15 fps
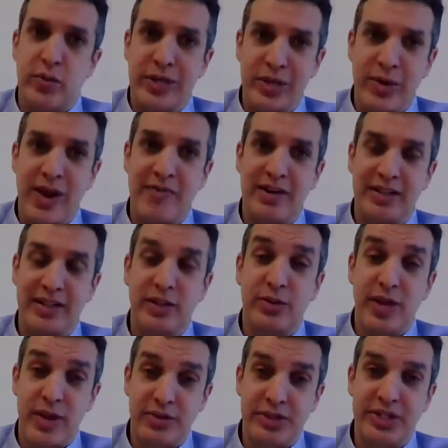We don't have anything to
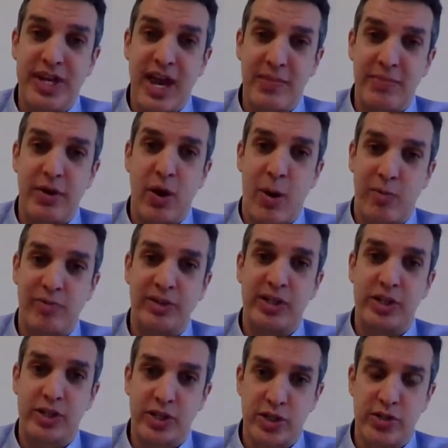announce yet, but
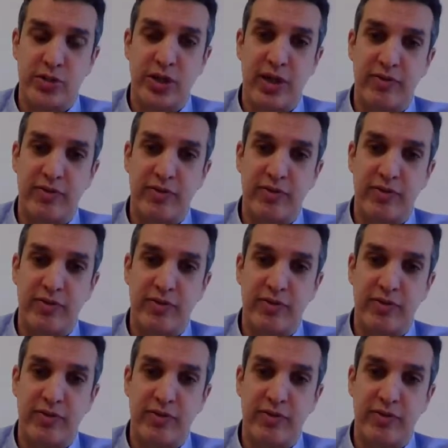hopefully soon.